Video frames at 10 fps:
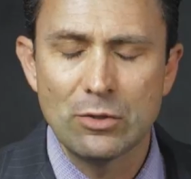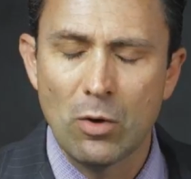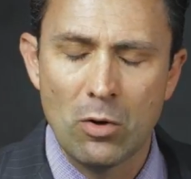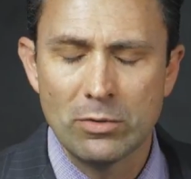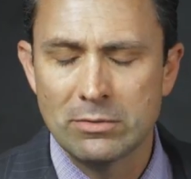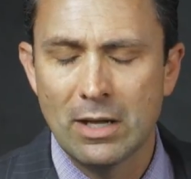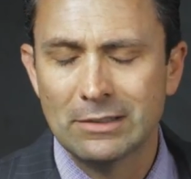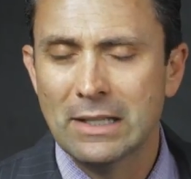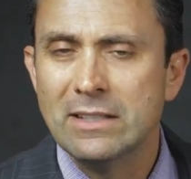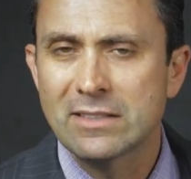do own a
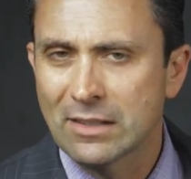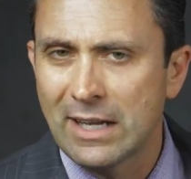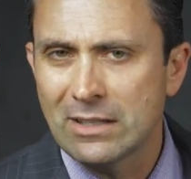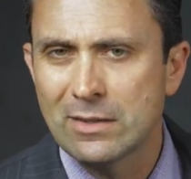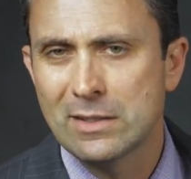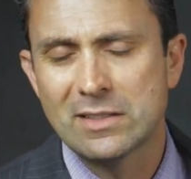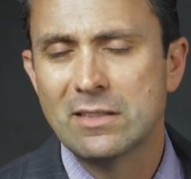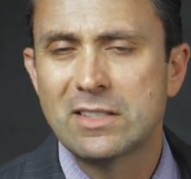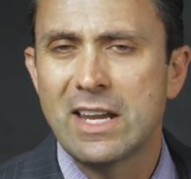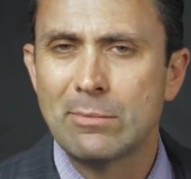lens like this
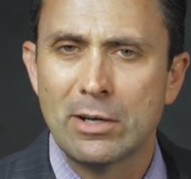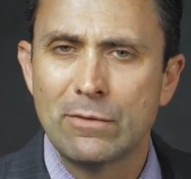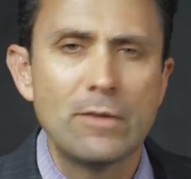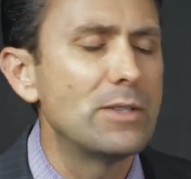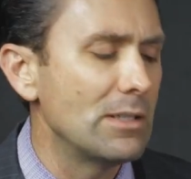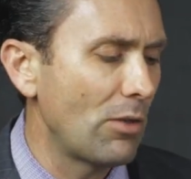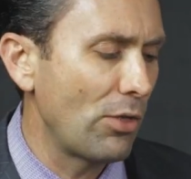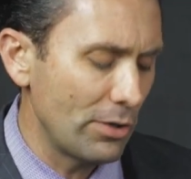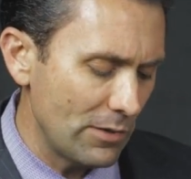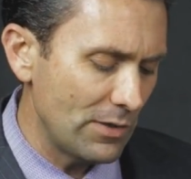in the Tamron 15 to
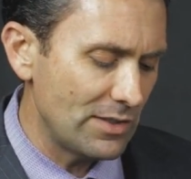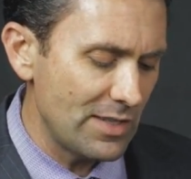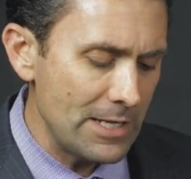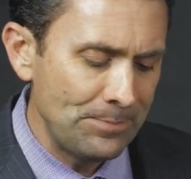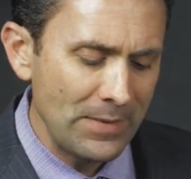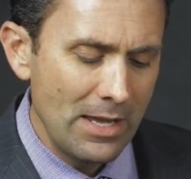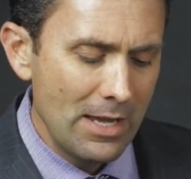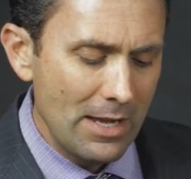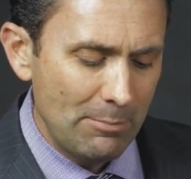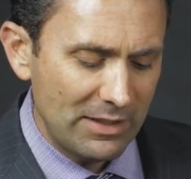30 VC,
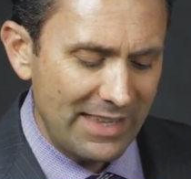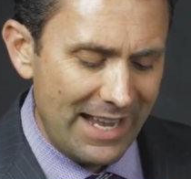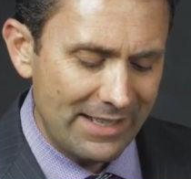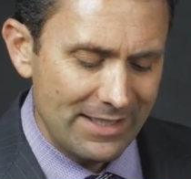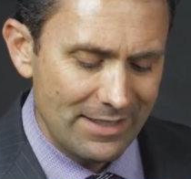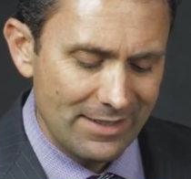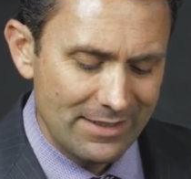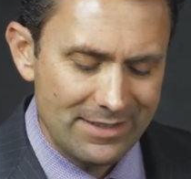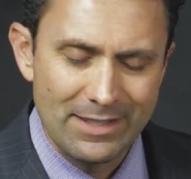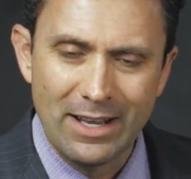but that
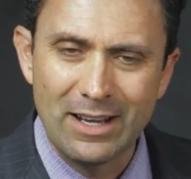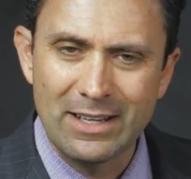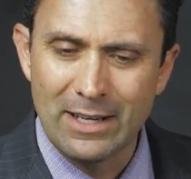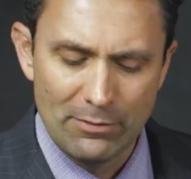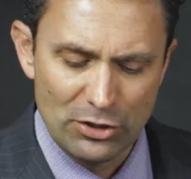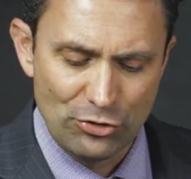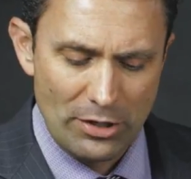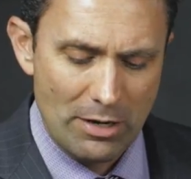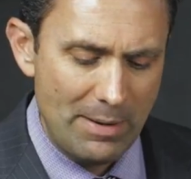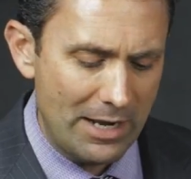is uh, kind of a
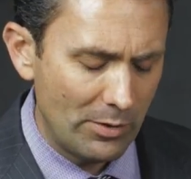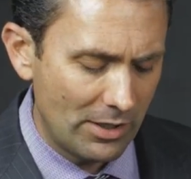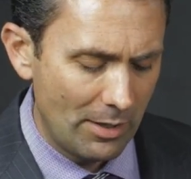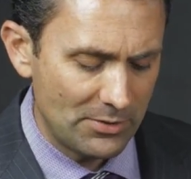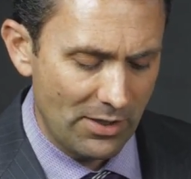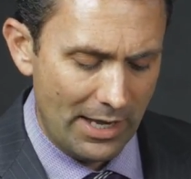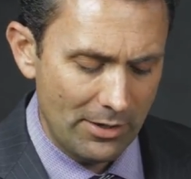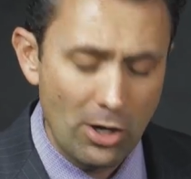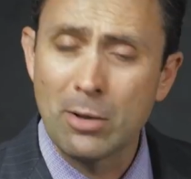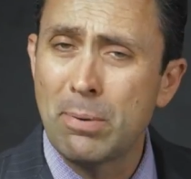drawback when it comes to
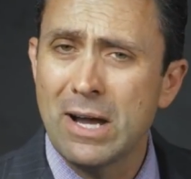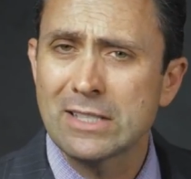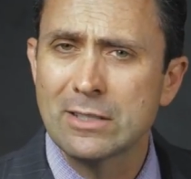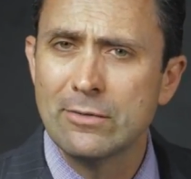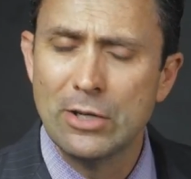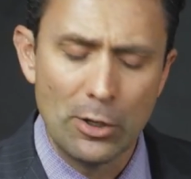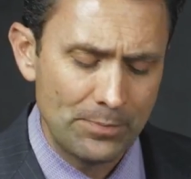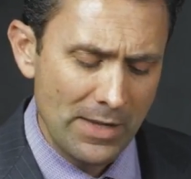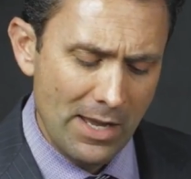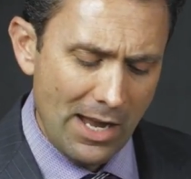that. On a positive
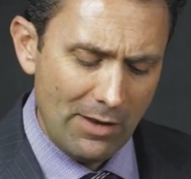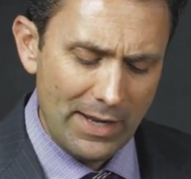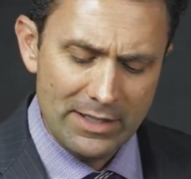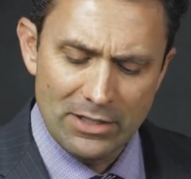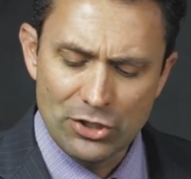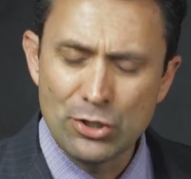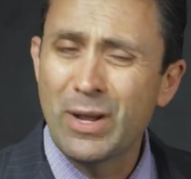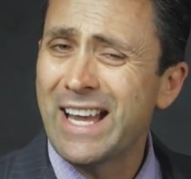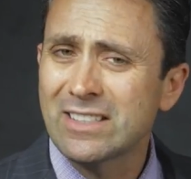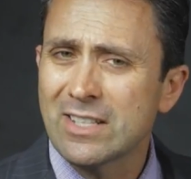note, I've had an
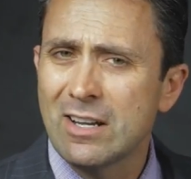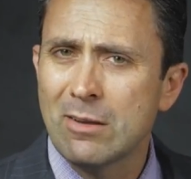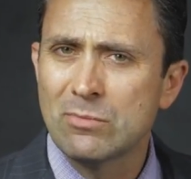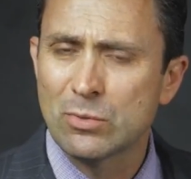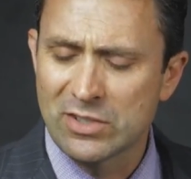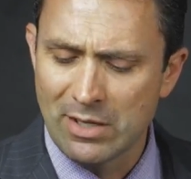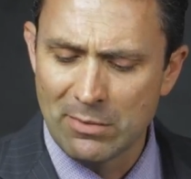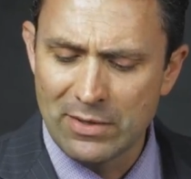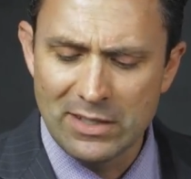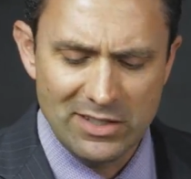issue at times with
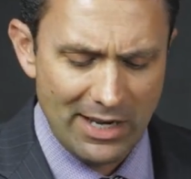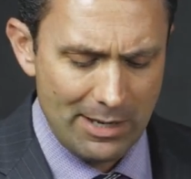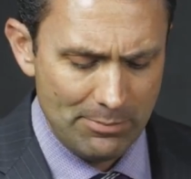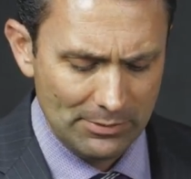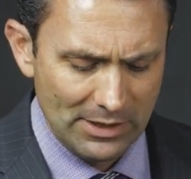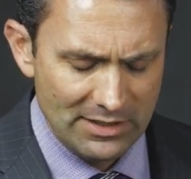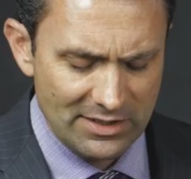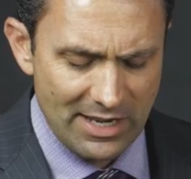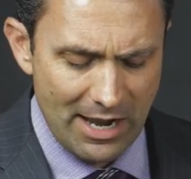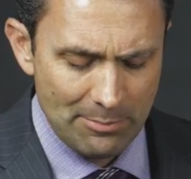some of these type
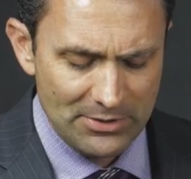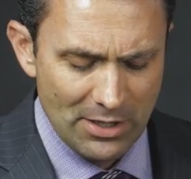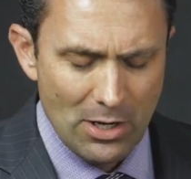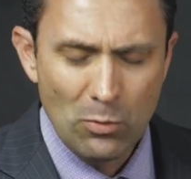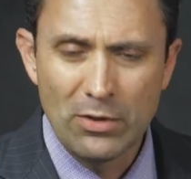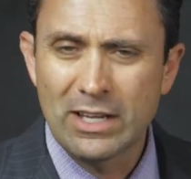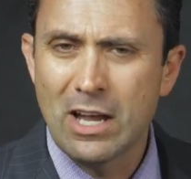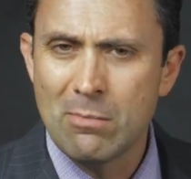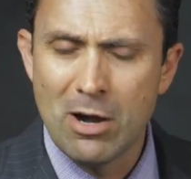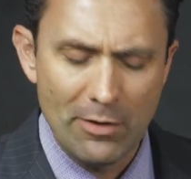lens caps where they
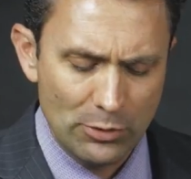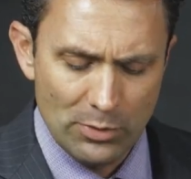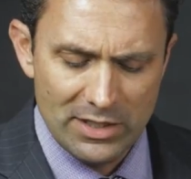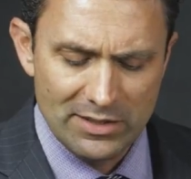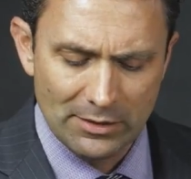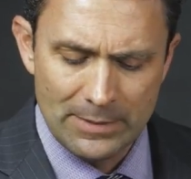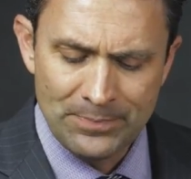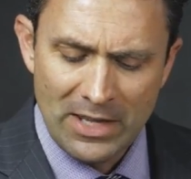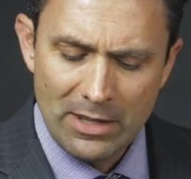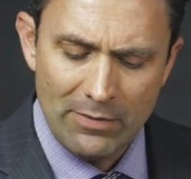come off too
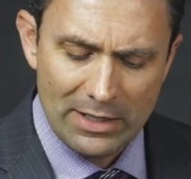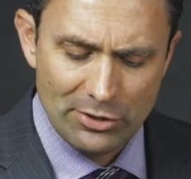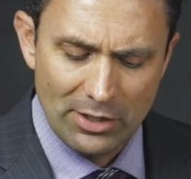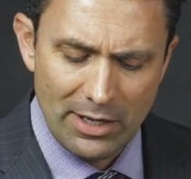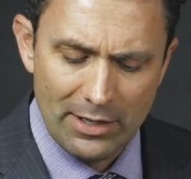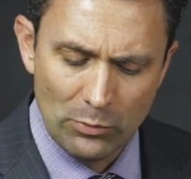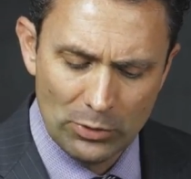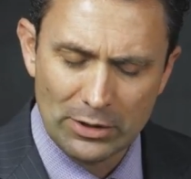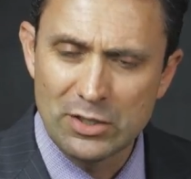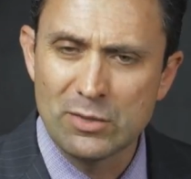easily. They've actually got a
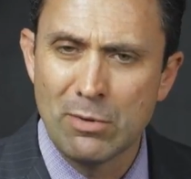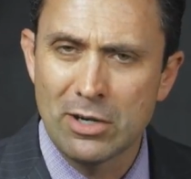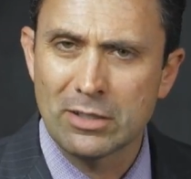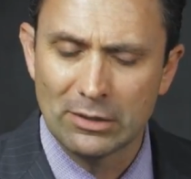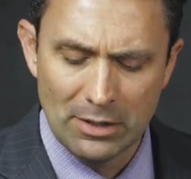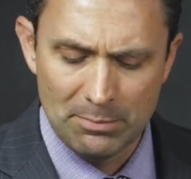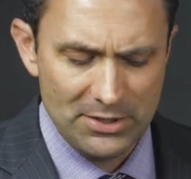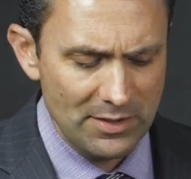really smart clip